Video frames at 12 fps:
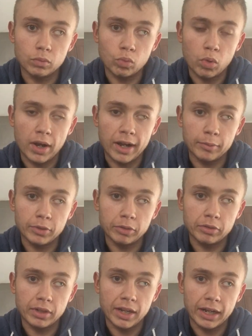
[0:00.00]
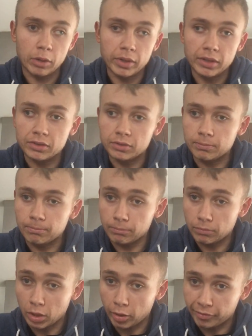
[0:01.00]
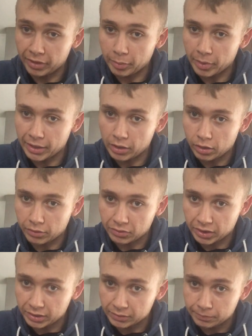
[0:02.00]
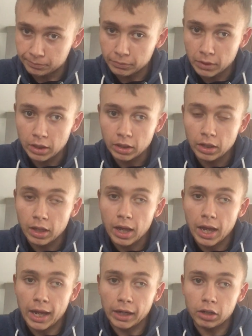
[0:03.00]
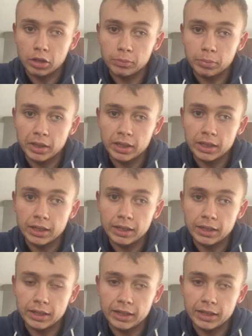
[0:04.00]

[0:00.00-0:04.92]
what I'm doing now is, obviously I'm in off season. I competed